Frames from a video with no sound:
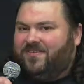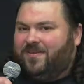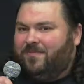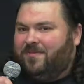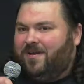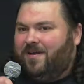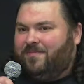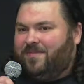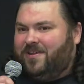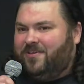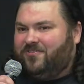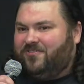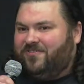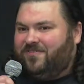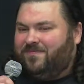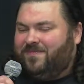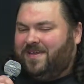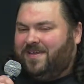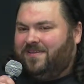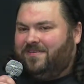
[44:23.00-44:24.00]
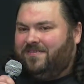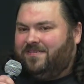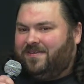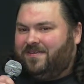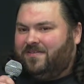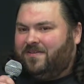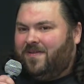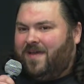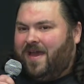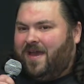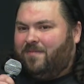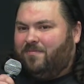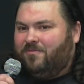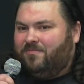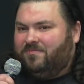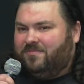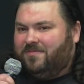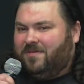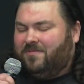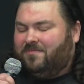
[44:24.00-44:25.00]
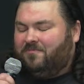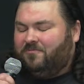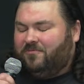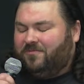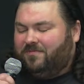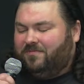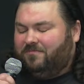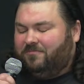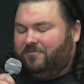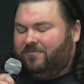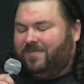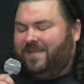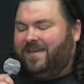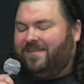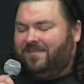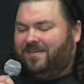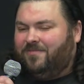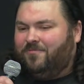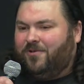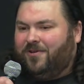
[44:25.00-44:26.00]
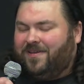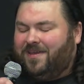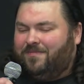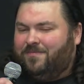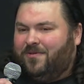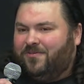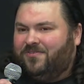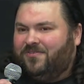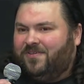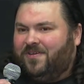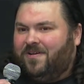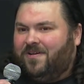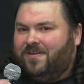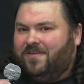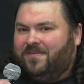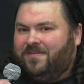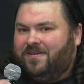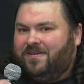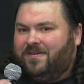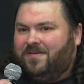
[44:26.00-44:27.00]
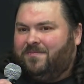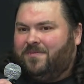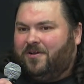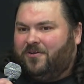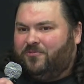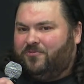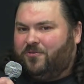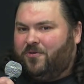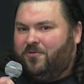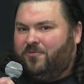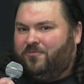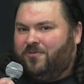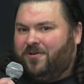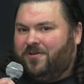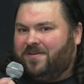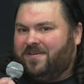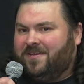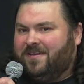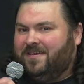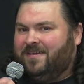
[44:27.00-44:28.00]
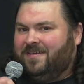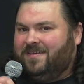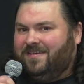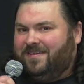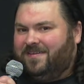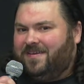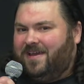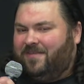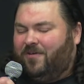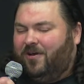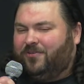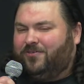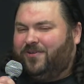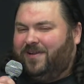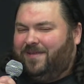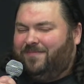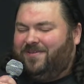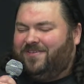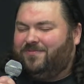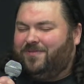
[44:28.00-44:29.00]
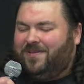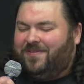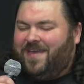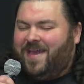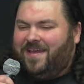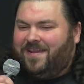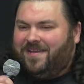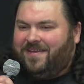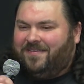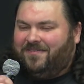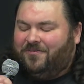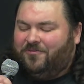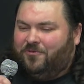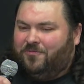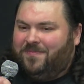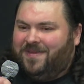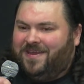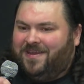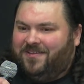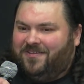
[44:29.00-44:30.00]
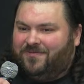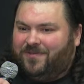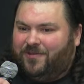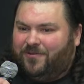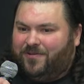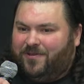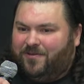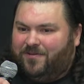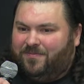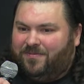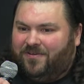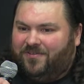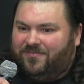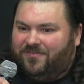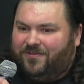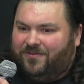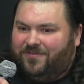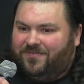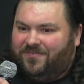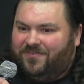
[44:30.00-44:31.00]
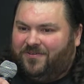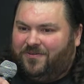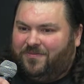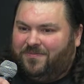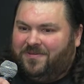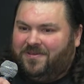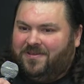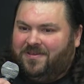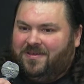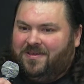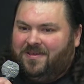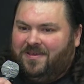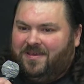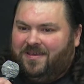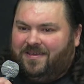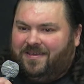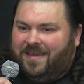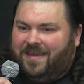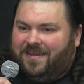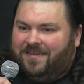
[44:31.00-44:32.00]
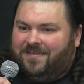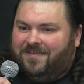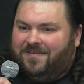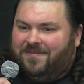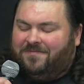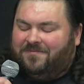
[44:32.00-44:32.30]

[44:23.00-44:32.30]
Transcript: some combination of being in the lab, lately working mostly on our drone work and kind of alternating between that and group meetings, whether they're in person or in Zoom. And